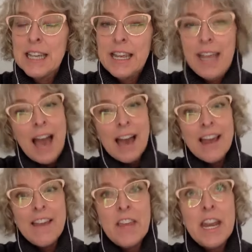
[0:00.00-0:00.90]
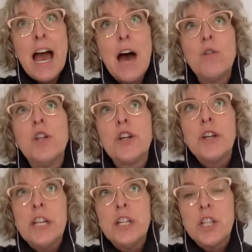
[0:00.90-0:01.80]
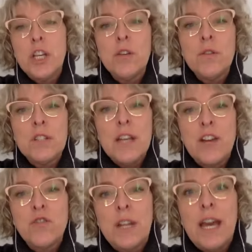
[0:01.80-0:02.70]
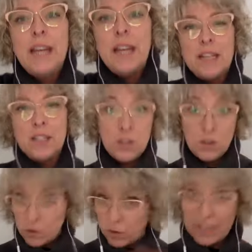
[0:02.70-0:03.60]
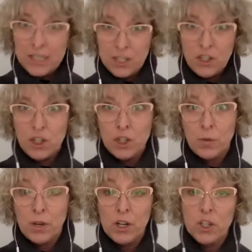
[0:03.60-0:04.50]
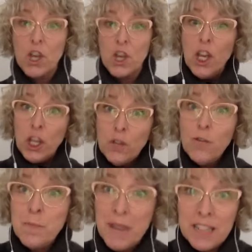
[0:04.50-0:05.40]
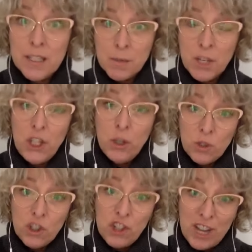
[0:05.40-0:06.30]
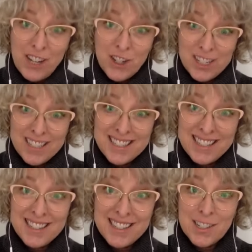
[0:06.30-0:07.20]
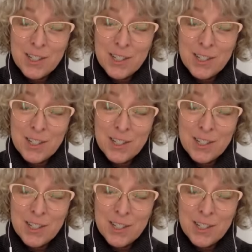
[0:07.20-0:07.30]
yeah, and then how learning to use natural light has transitioned your work because you've made some huge changes since